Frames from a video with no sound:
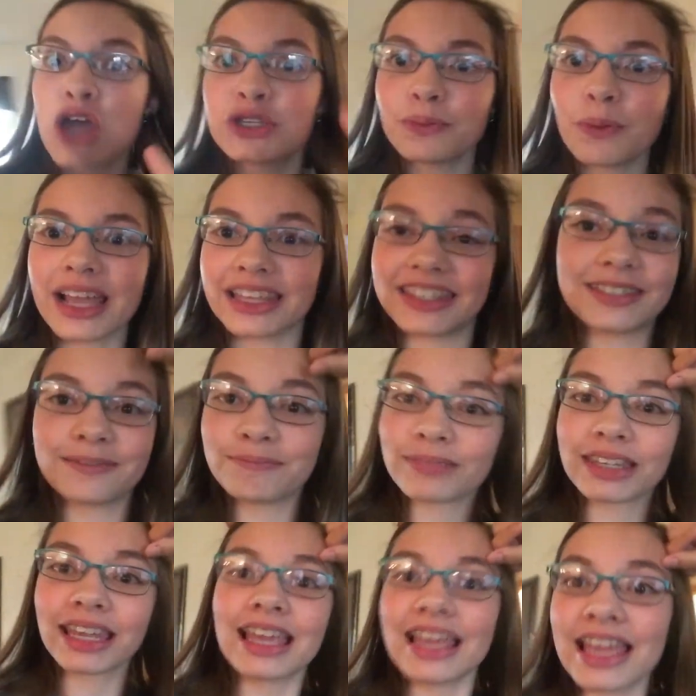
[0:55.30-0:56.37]
twice.
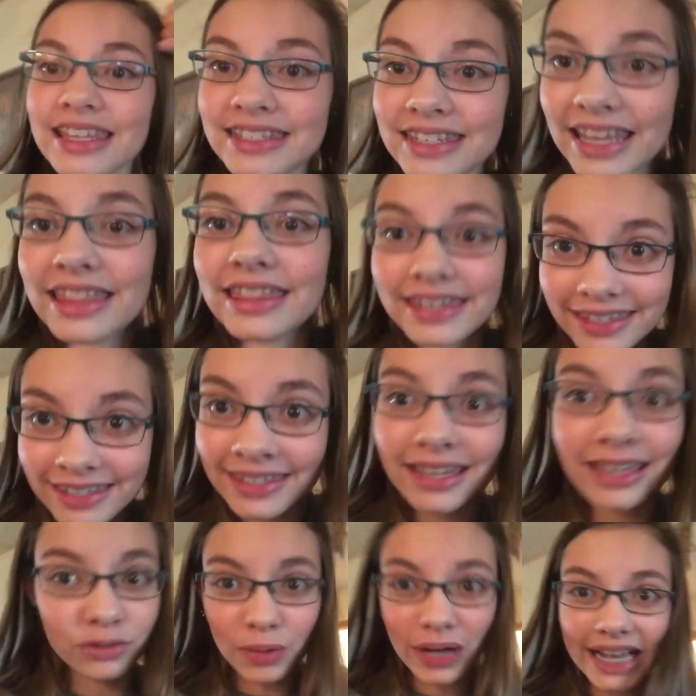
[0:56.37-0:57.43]
See, this
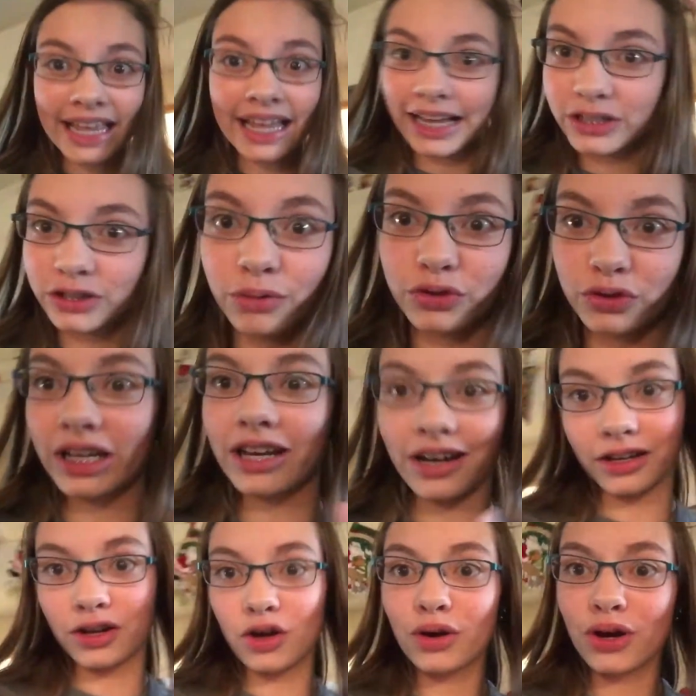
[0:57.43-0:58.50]
is why I don't drink
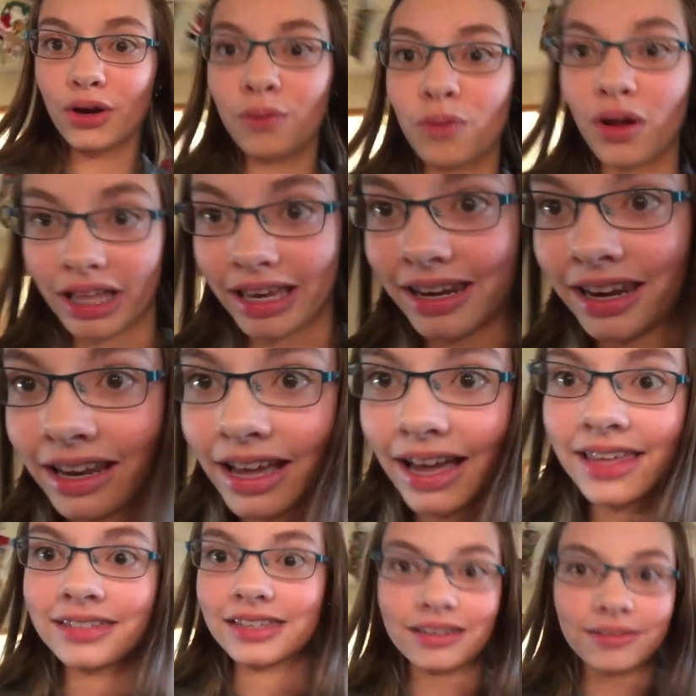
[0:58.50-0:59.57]
hot cocoa while editing, guys. It